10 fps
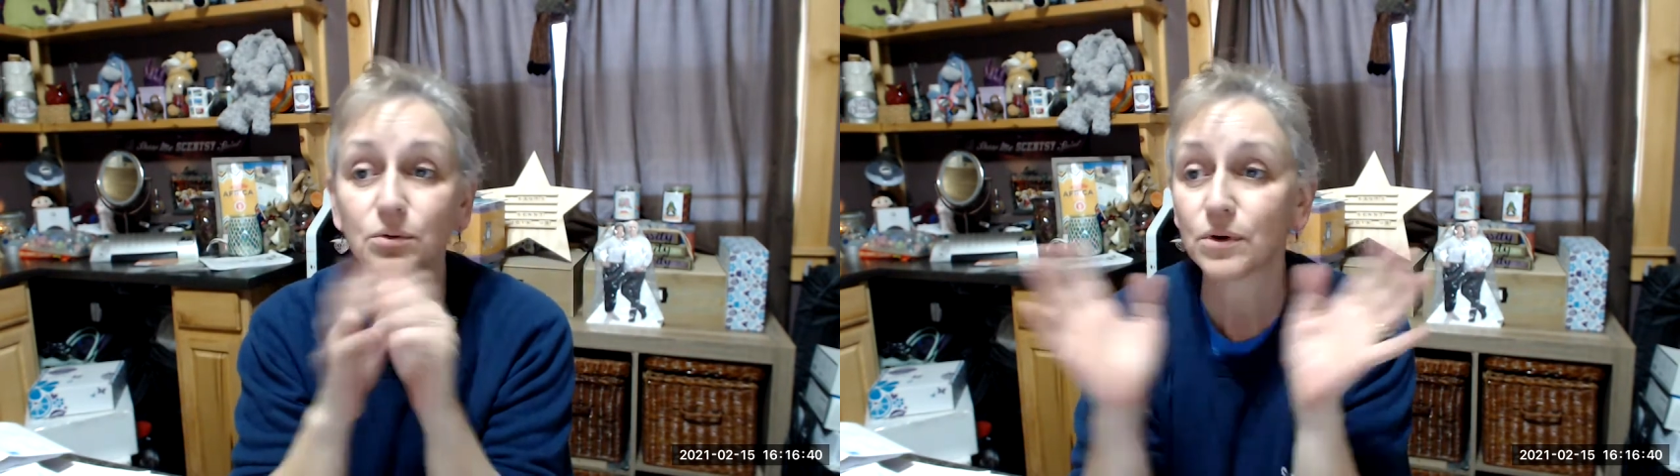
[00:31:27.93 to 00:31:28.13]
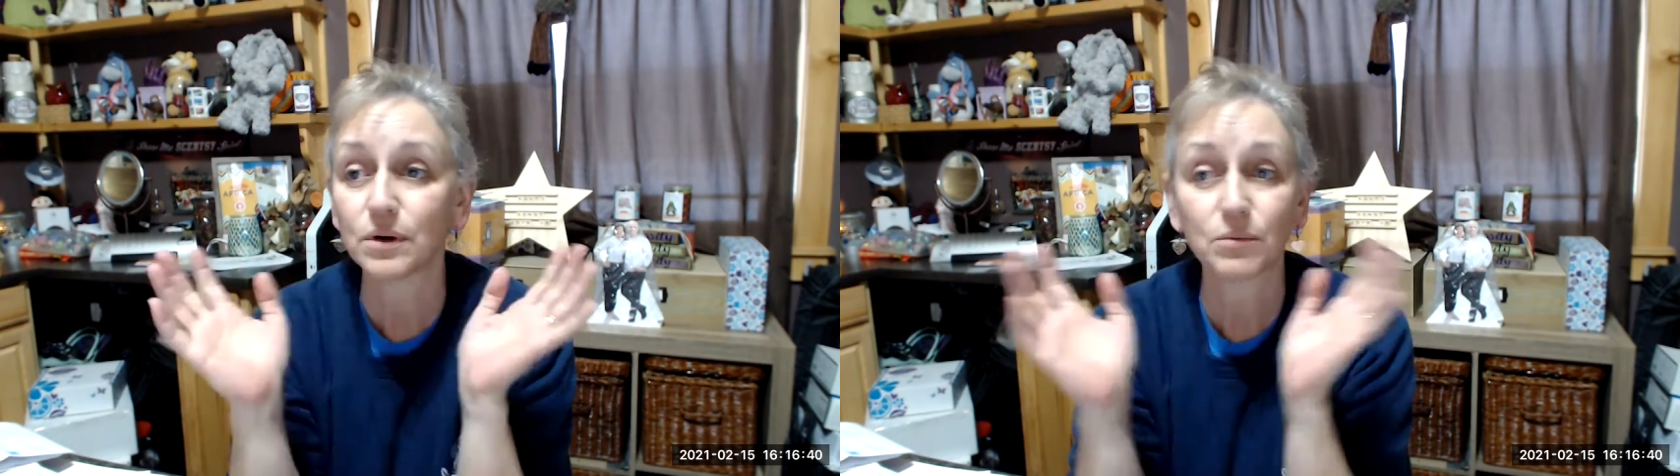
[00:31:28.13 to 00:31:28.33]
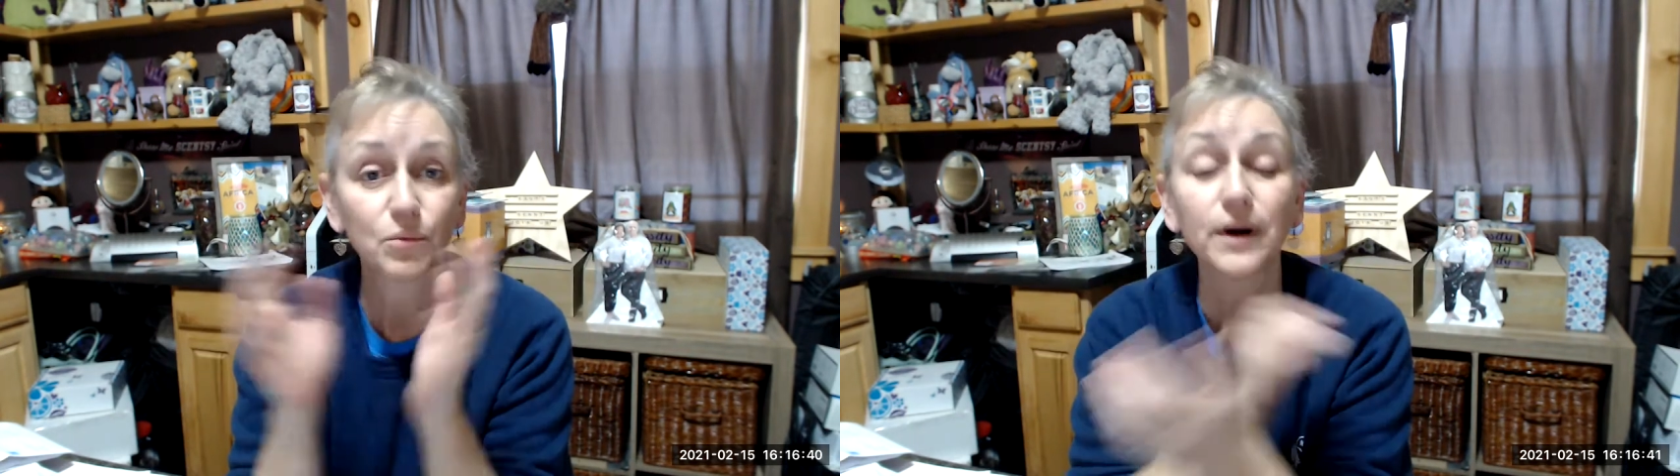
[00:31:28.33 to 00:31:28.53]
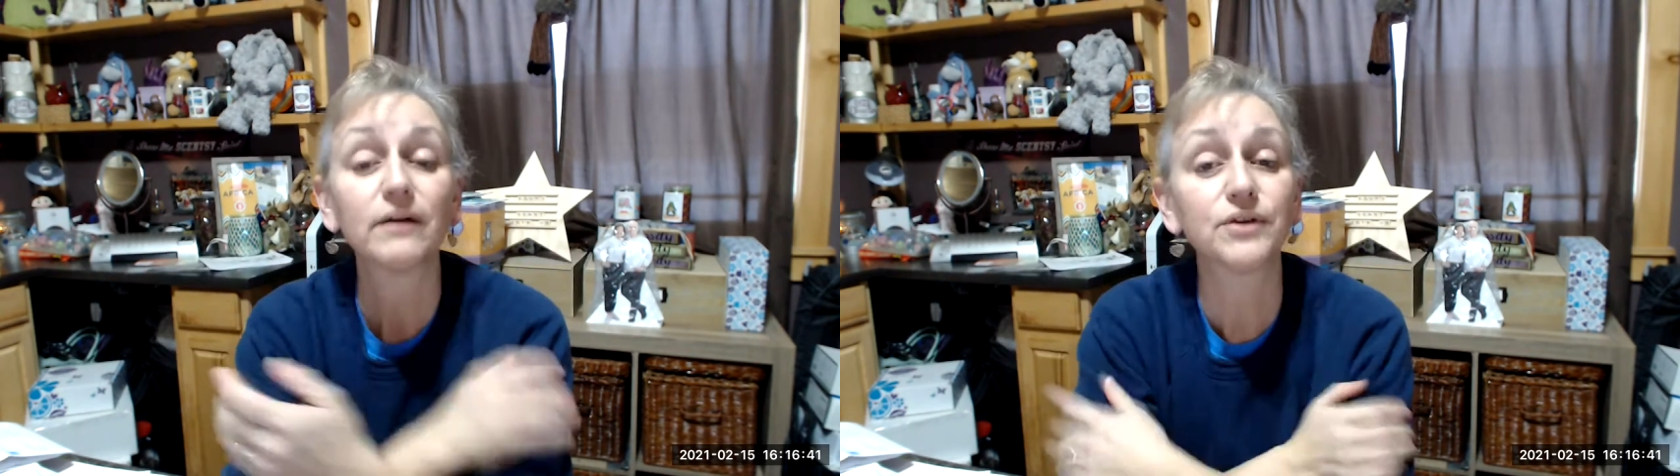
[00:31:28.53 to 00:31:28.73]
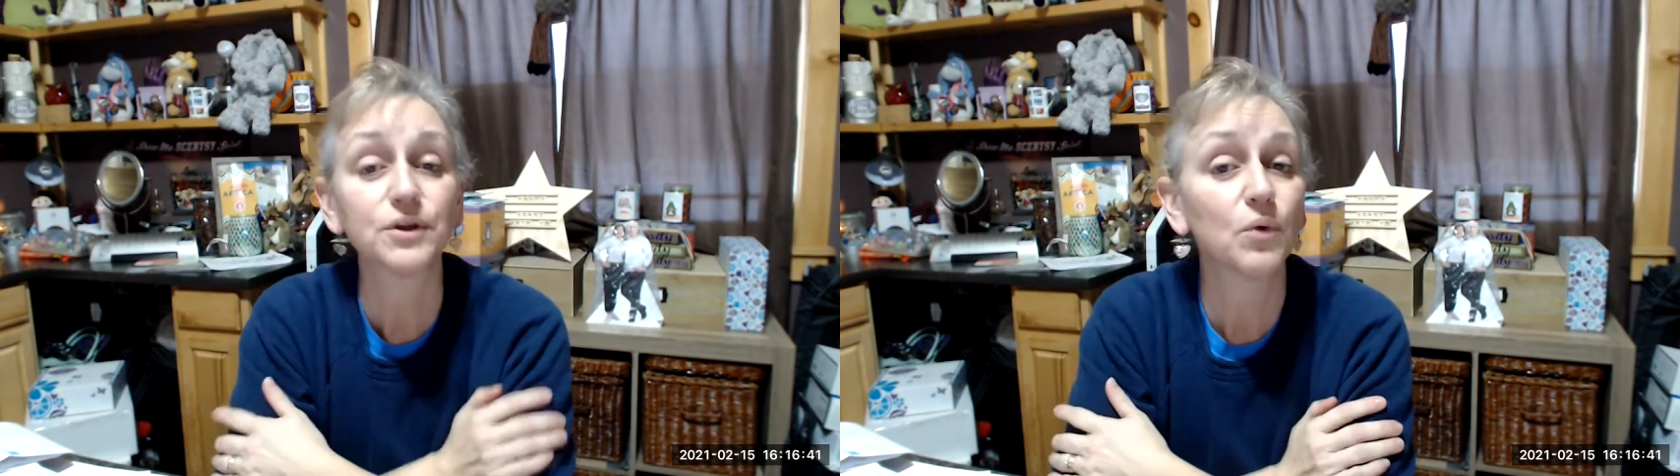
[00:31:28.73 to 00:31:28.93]
or
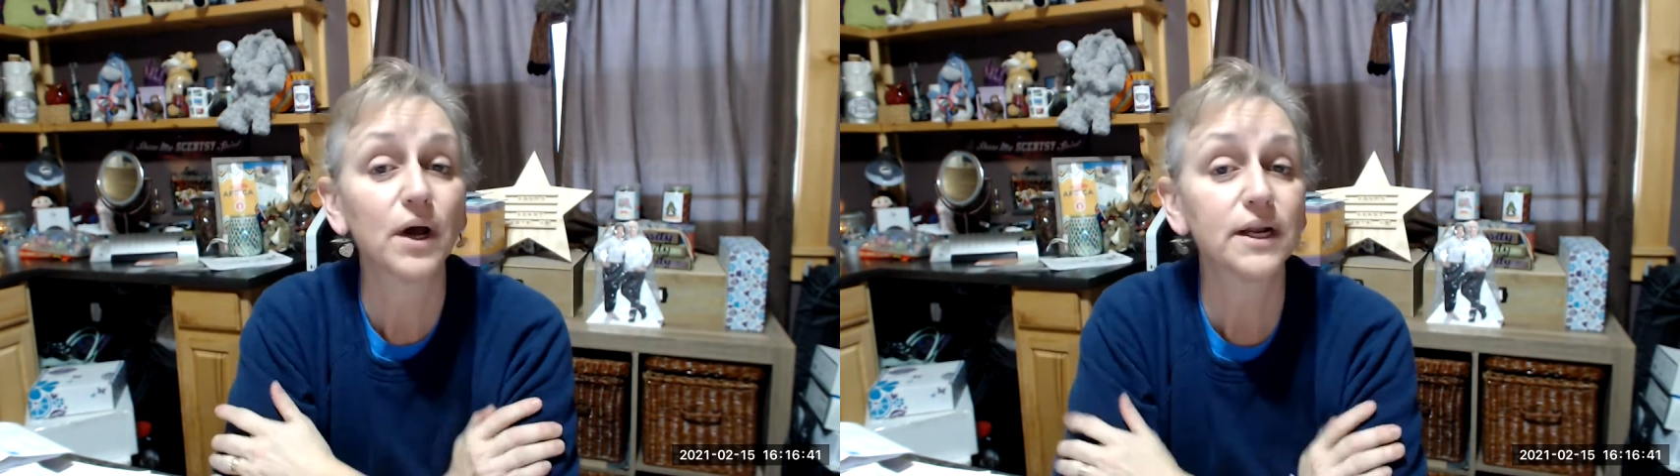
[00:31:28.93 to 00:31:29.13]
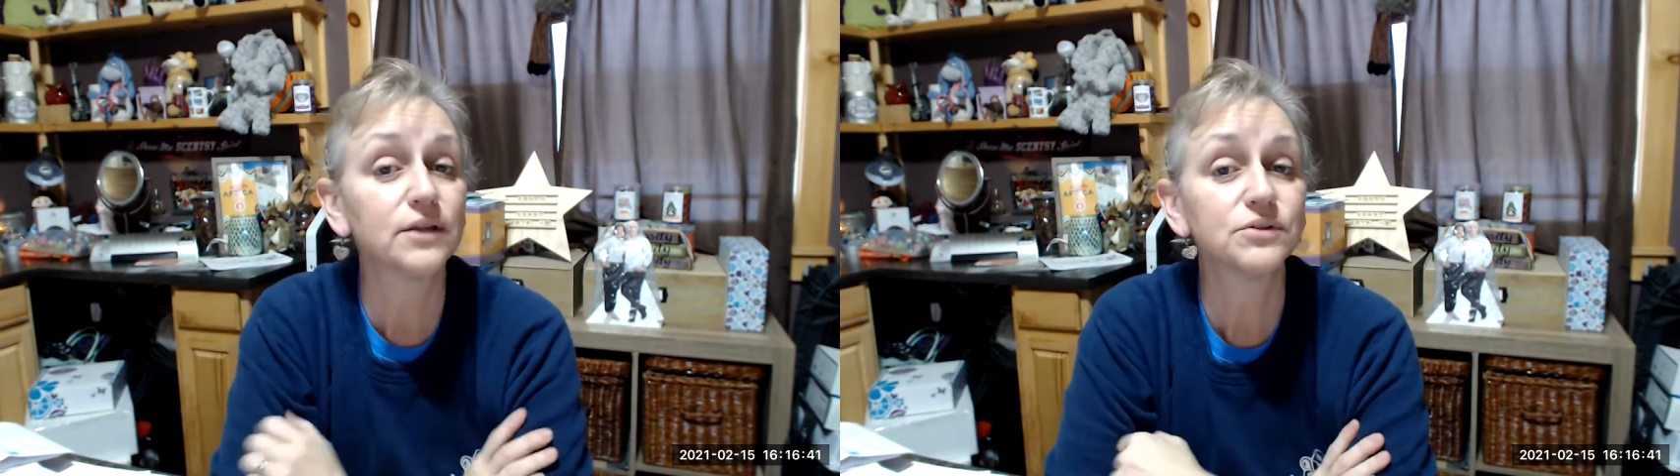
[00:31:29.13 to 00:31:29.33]
wherever you want it.